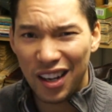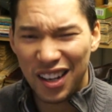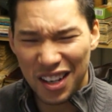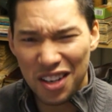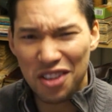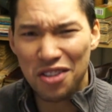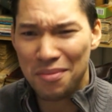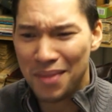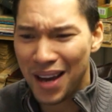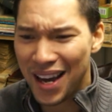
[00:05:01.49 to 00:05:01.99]

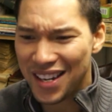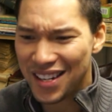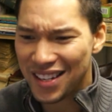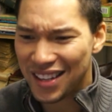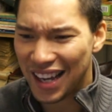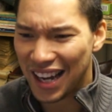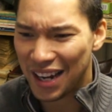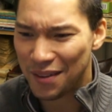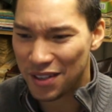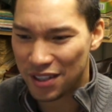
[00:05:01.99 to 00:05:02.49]
Can you imagine
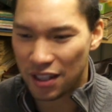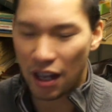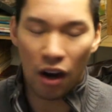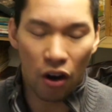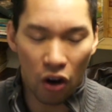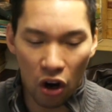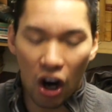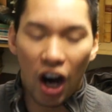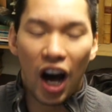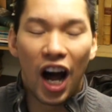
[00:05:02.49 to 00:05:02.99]
that? I mean, it's like,
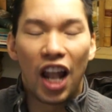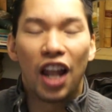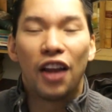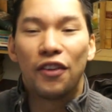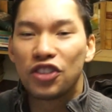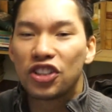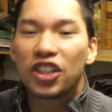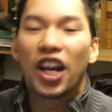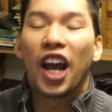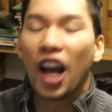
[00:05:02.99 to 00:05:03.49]
oh, I
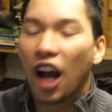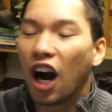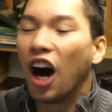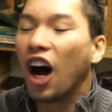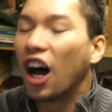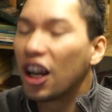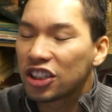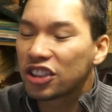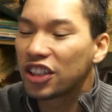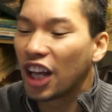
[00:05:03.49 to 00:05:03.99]
love steak.
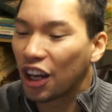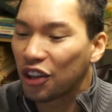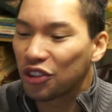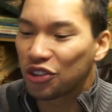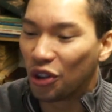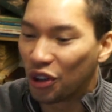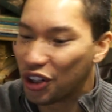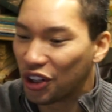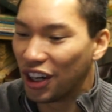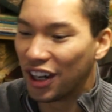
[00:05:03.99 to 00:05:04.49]
Oh, steak is
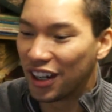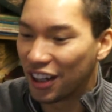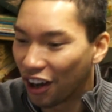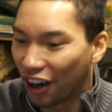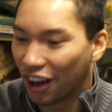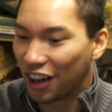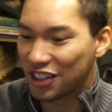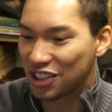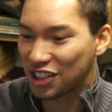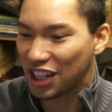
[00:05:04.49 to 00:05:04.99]
so good.
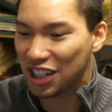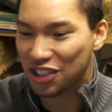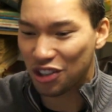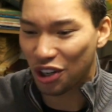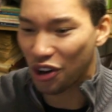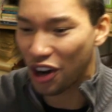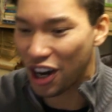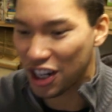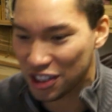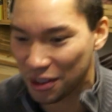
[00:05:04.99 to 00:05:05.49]
Oh, steak's
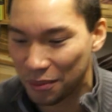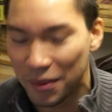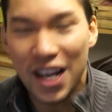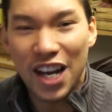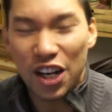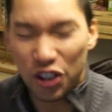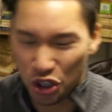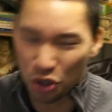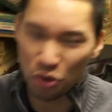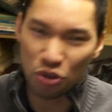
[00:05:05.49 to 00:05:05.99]
so awesome.
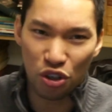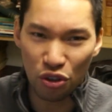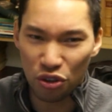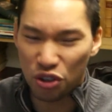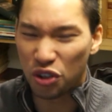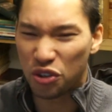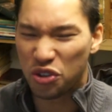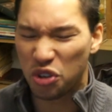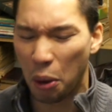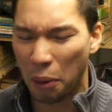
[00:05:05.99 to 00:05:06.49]
Chew, chew,
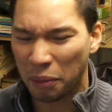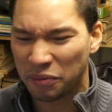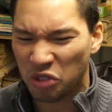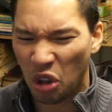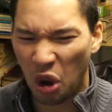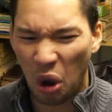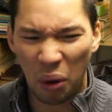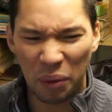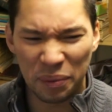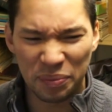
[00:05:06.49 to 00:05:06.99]
chew, chew.
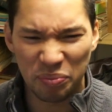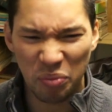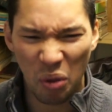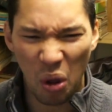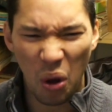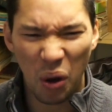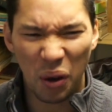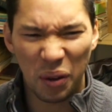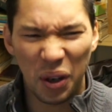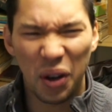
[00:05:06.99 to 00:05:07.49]

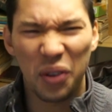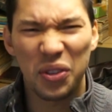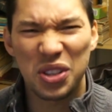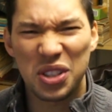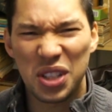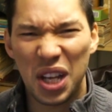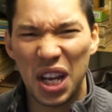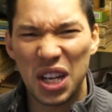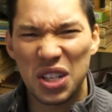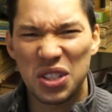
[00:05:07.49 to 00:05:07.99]
All the
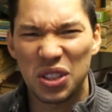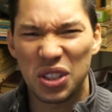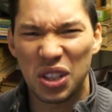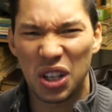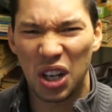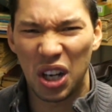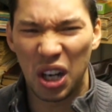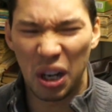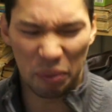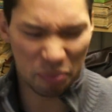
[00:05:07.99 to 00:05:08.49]
taste is
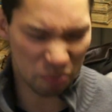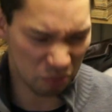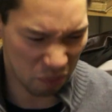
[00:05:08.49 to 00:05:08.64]
gone.